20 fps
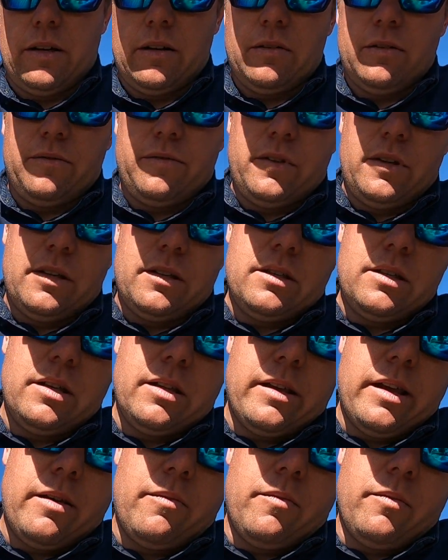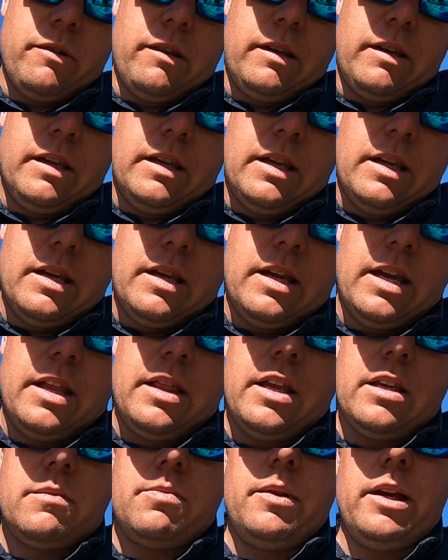I don't know if you could see that, but
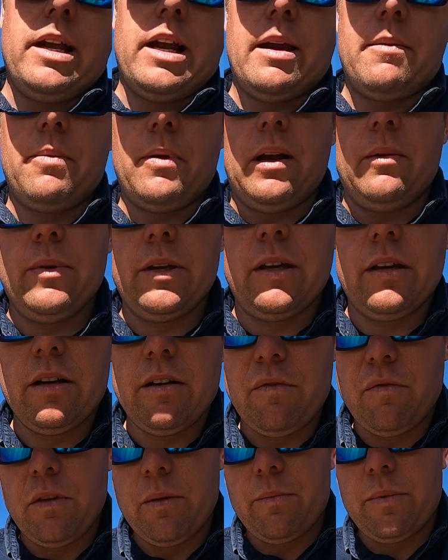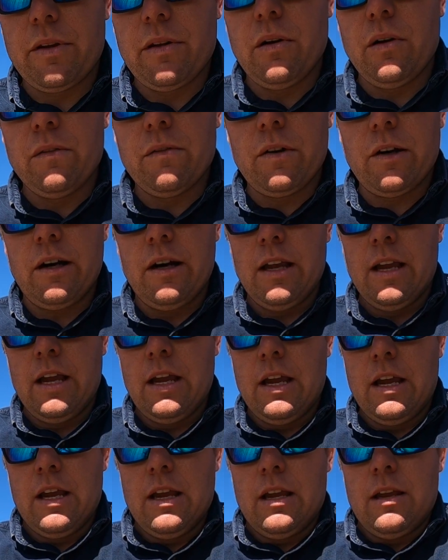and this blade, I probably could have flipped it over,
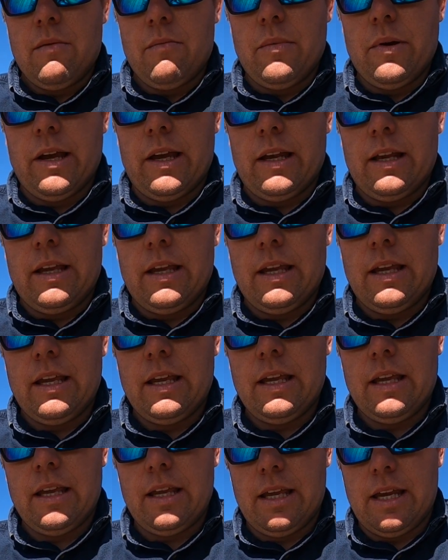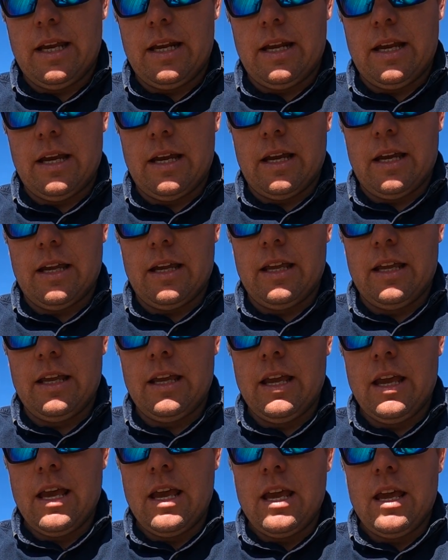but it
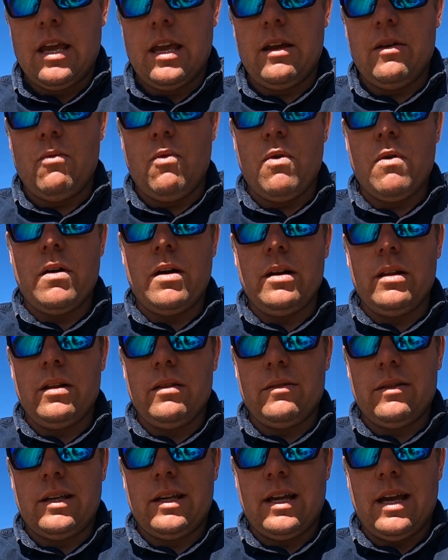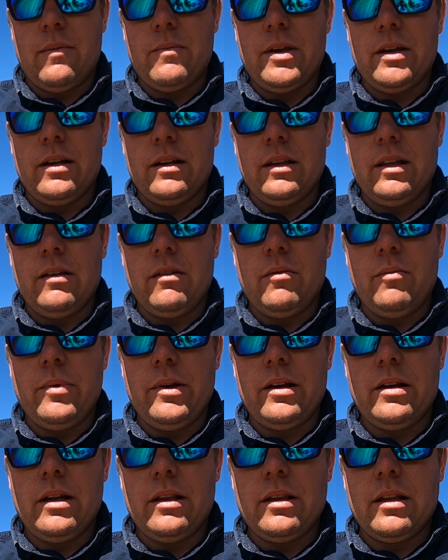wore a little
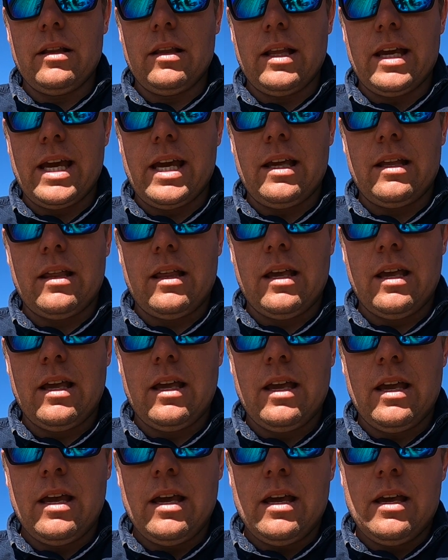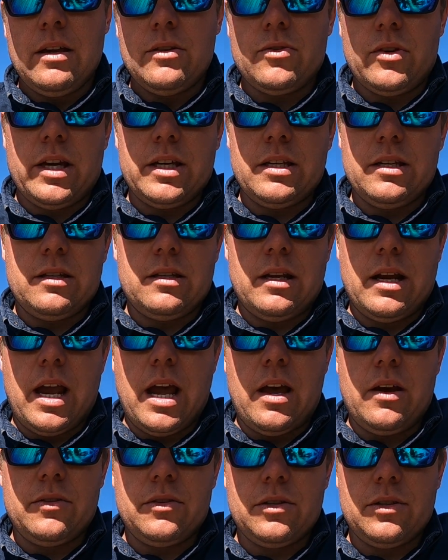bit on the length. So I just said,
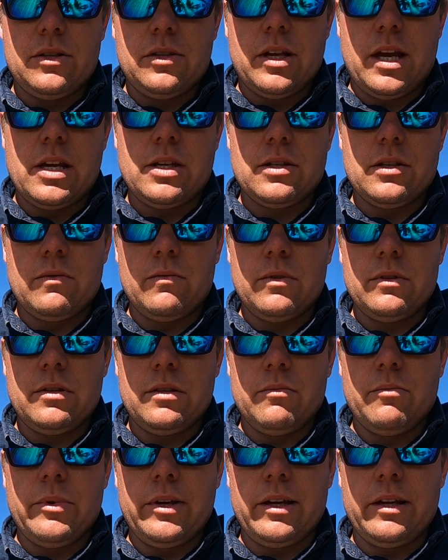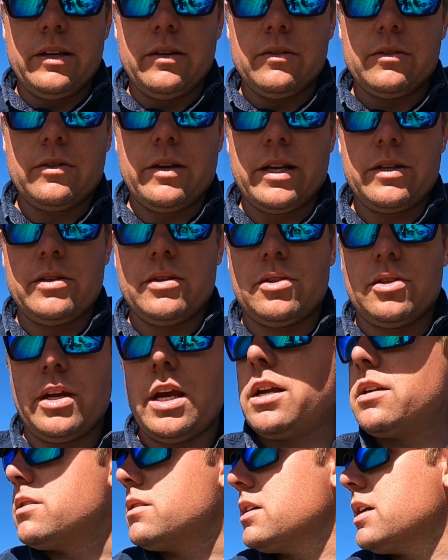I'll just change it, what's the big deal? So I just
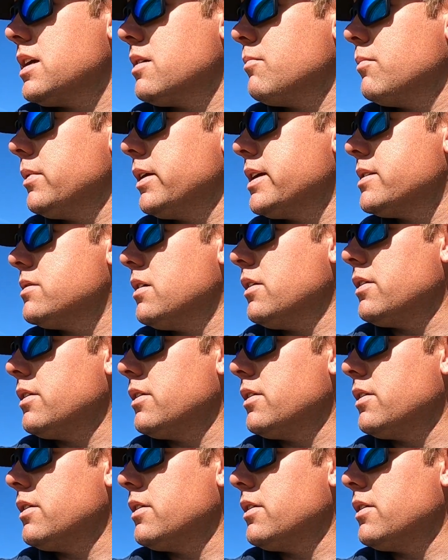changed the end blades.